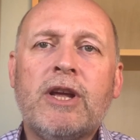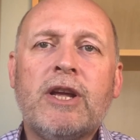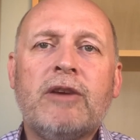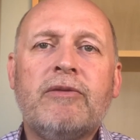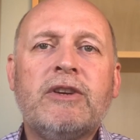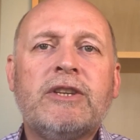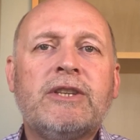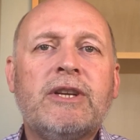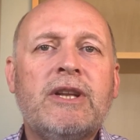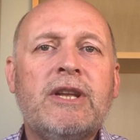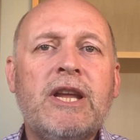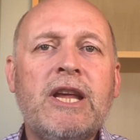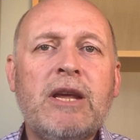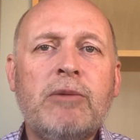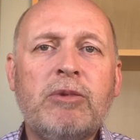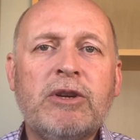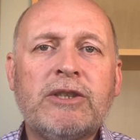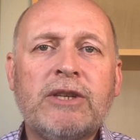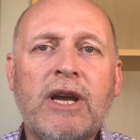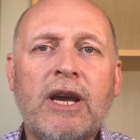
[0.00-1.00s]
if it's a knee
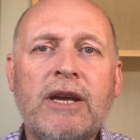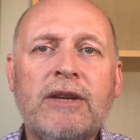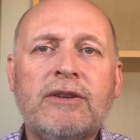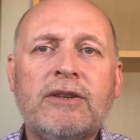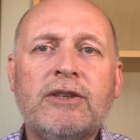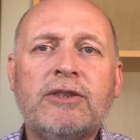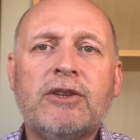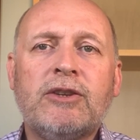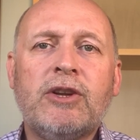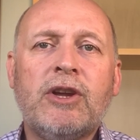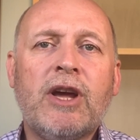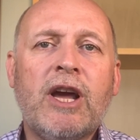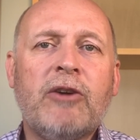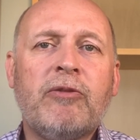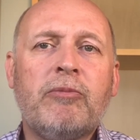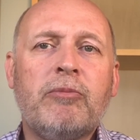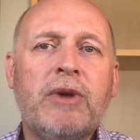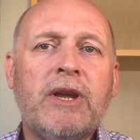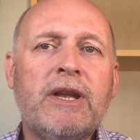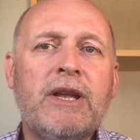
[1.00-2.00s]
bursitis and you
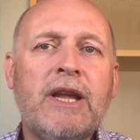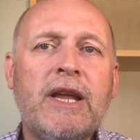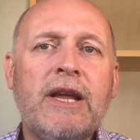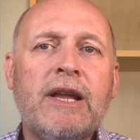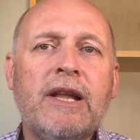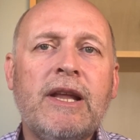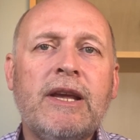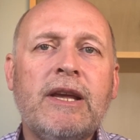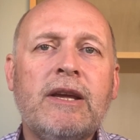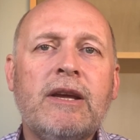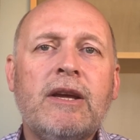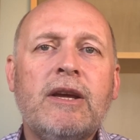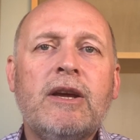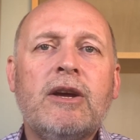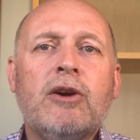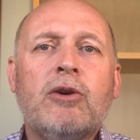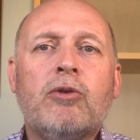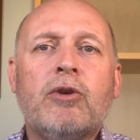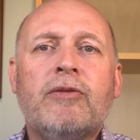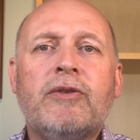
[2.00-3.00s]
haven't been kneeling,
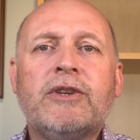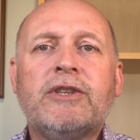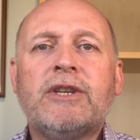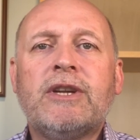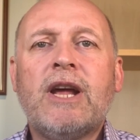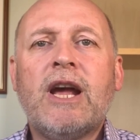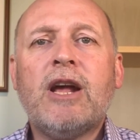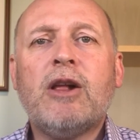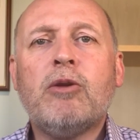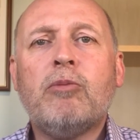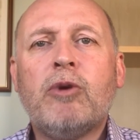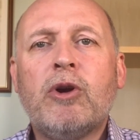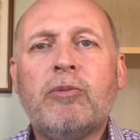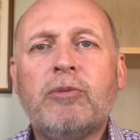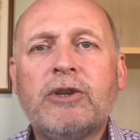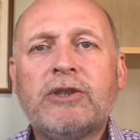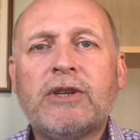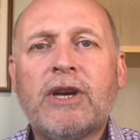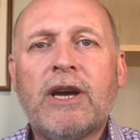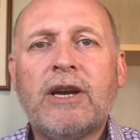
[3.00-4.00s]
or if it's an elbow
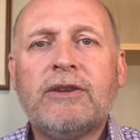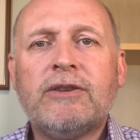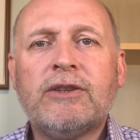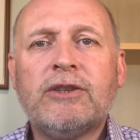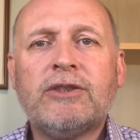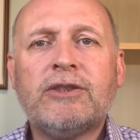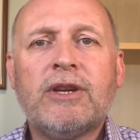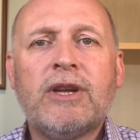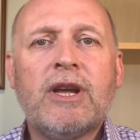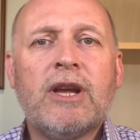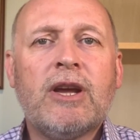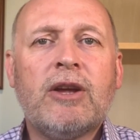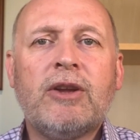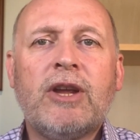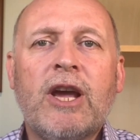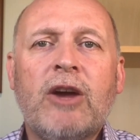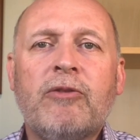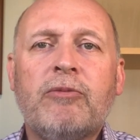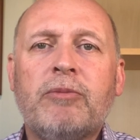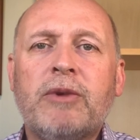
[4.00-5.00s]
bursitis and
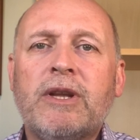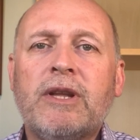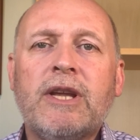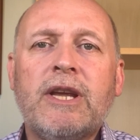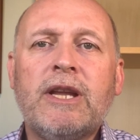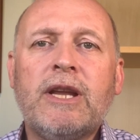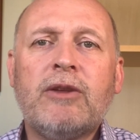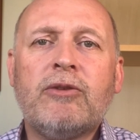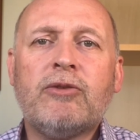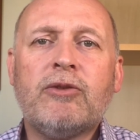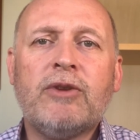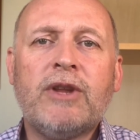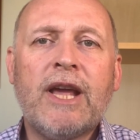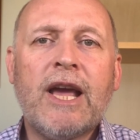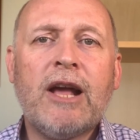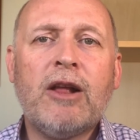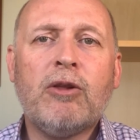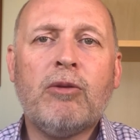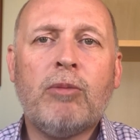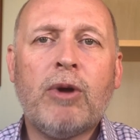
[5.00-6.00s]
you haven't been leaning through the
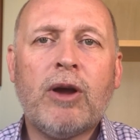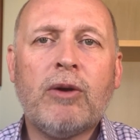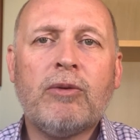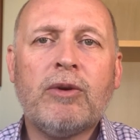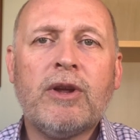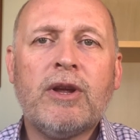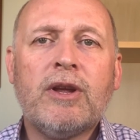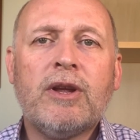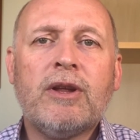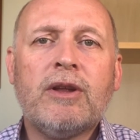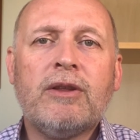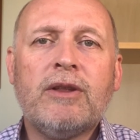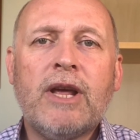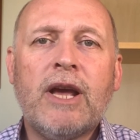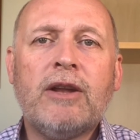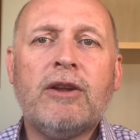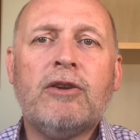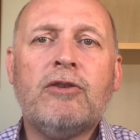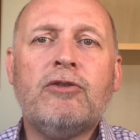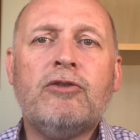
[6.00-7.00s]
elbow,
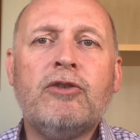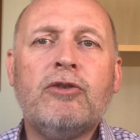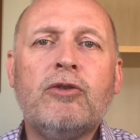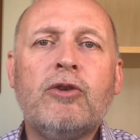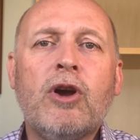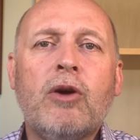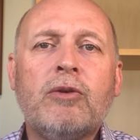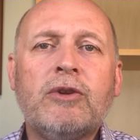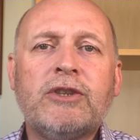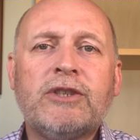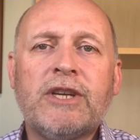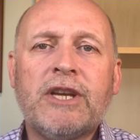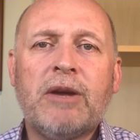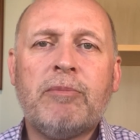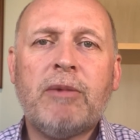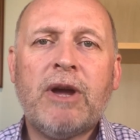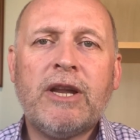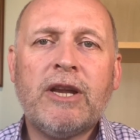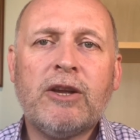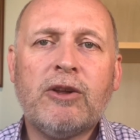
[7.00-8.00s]
then do go and see a
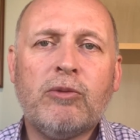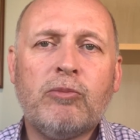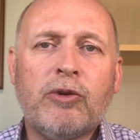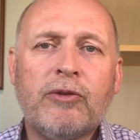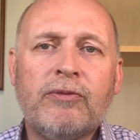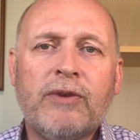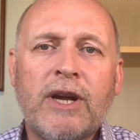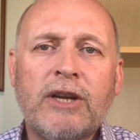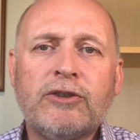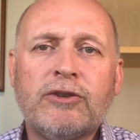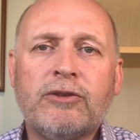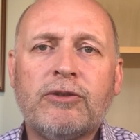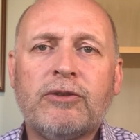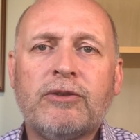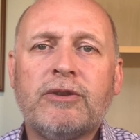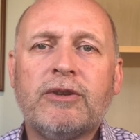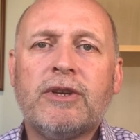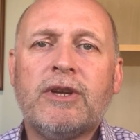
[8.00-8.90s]
medical professional.